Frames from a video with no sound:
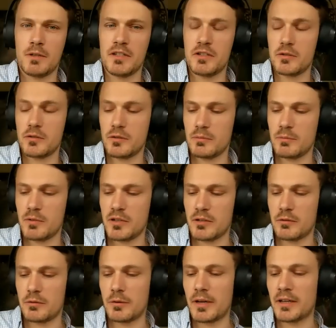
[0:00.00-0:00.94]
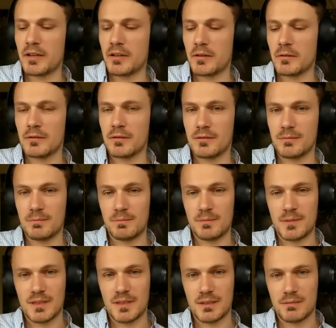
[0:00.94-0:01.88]
did you do in Puerto Rico?
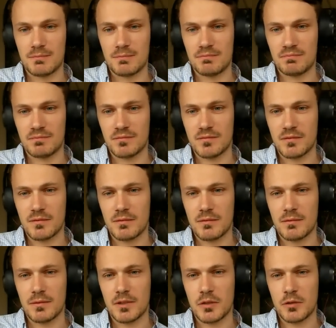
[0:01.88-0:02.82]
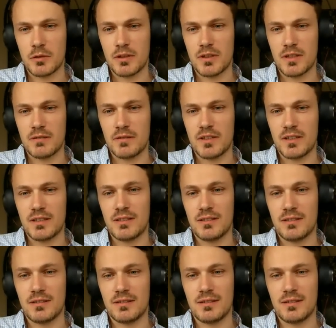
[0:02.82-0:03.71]
You and David.